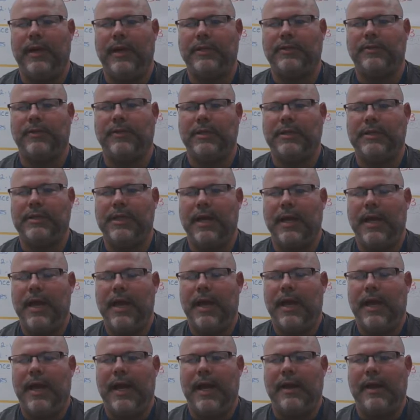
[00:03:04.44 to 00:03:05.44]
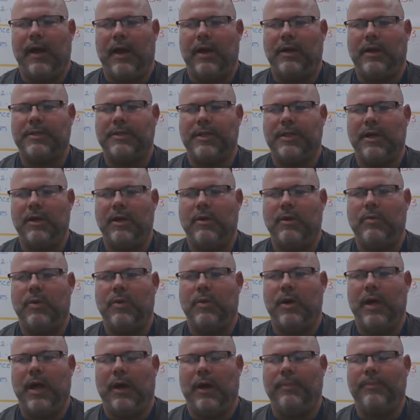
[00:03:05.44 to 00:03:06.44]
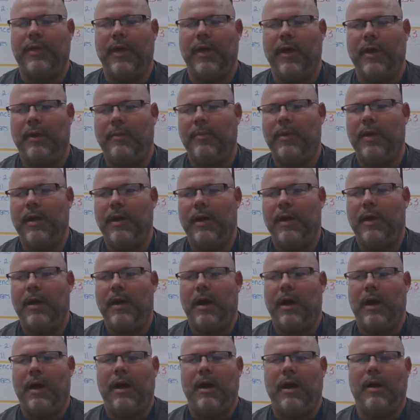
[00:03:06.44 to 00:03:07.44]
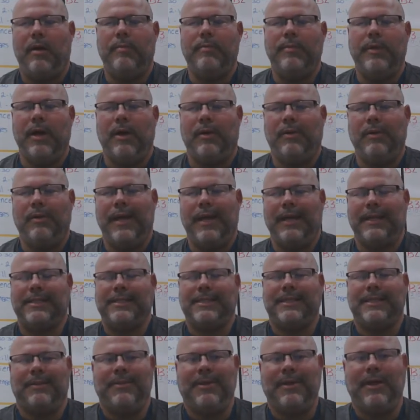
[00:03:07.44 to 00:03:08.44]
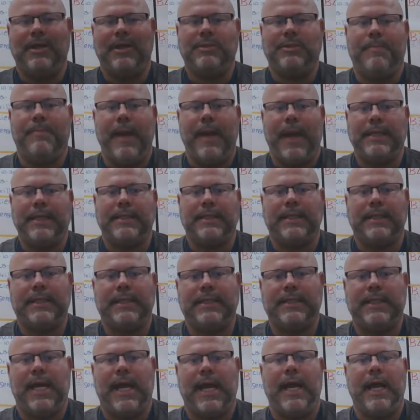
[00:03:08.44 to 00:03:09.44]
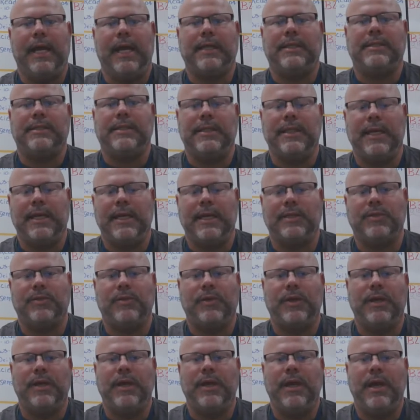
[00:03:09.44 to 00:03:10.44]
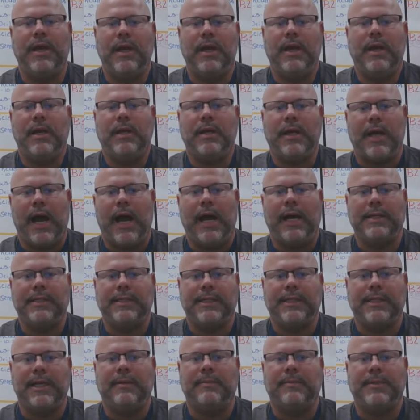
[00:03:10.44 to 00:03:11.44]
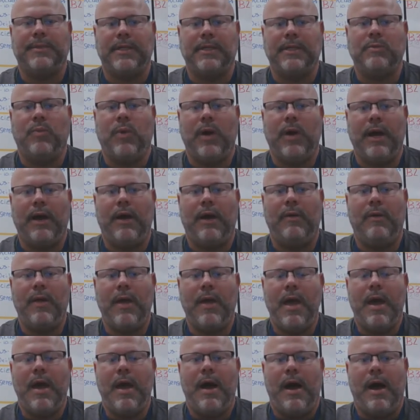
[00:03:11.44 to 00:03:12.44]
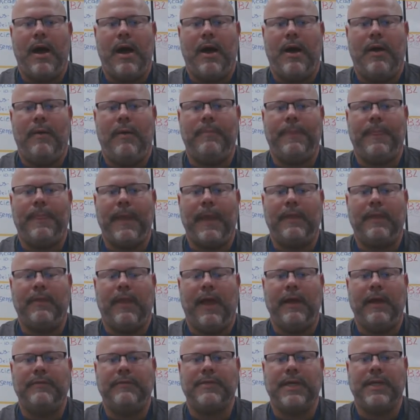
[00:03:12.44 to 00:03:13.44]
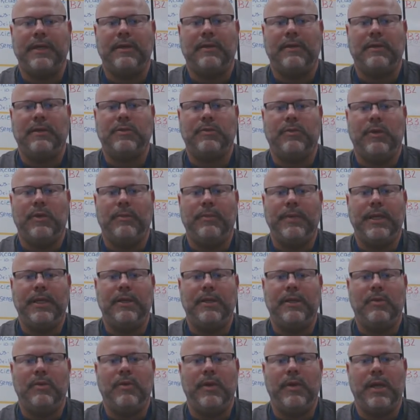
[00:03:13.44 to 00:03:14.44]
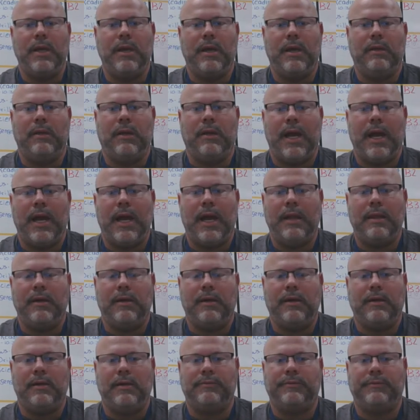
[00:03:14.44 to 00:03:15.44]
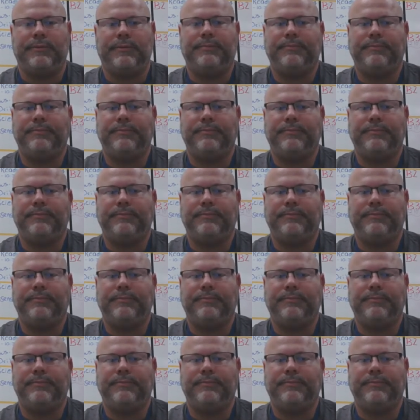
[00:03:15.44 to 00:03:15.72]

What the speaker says: interest and also will help them, hit some of those basic science and history concepts as well. In life skills, we'll be doing a lot of